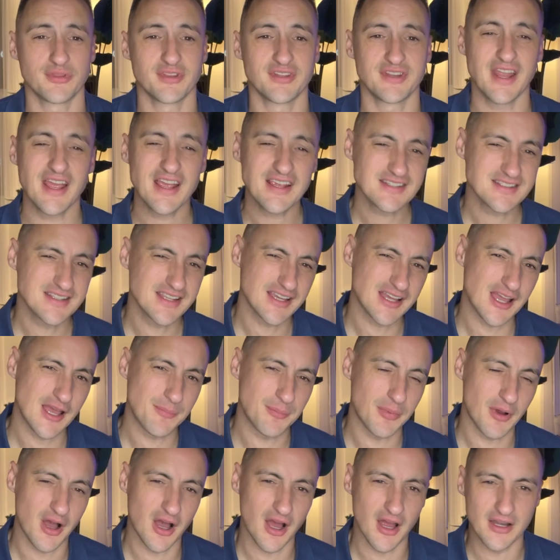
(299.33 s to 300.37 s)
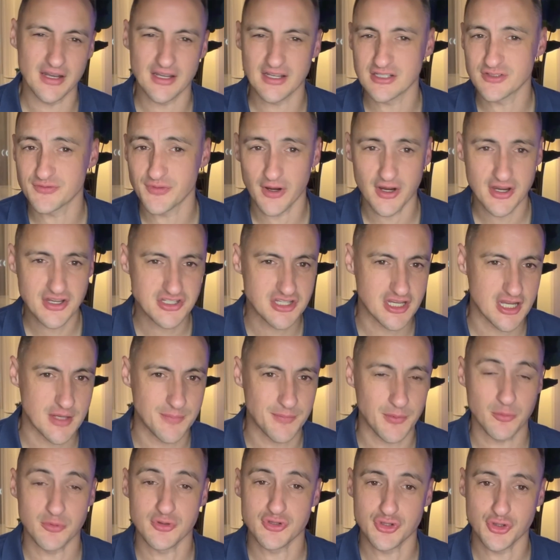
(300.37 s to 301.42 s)
the next thing I bought is very cheap.
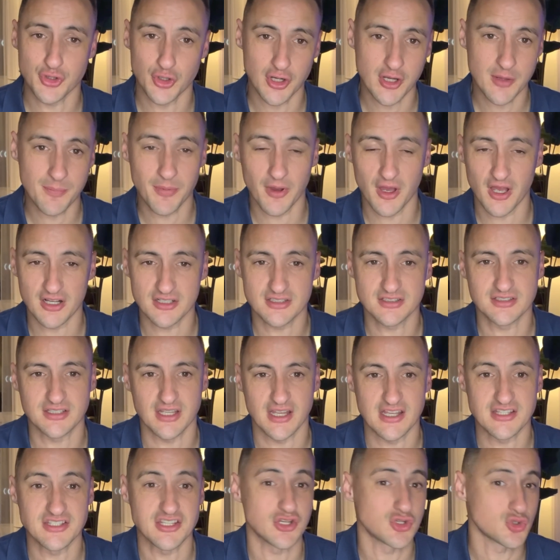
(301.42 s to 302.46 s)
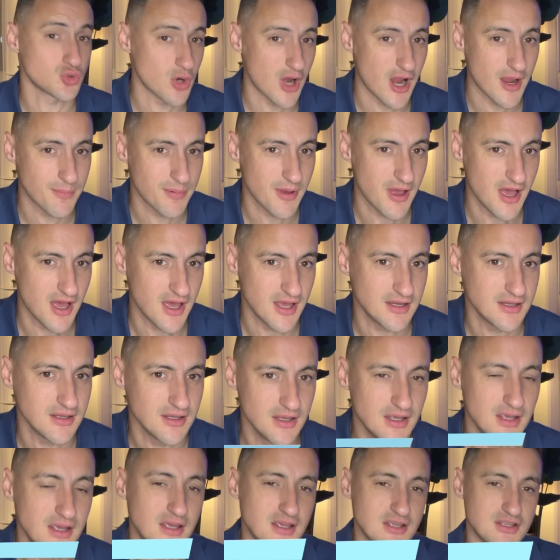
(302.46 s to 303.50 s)
It was thirty bucks. It's a tripod.
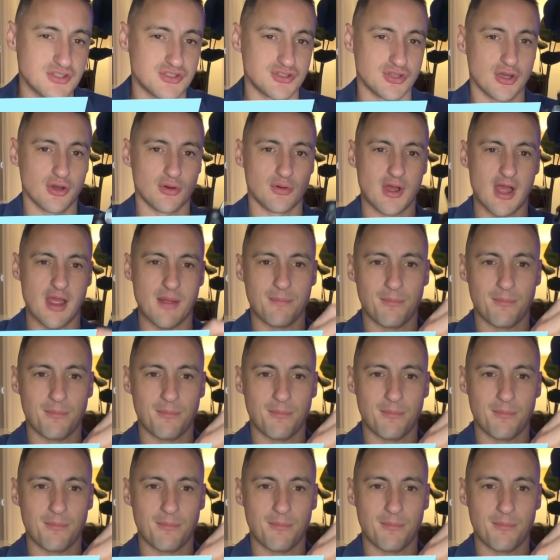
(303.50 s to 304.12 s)
So I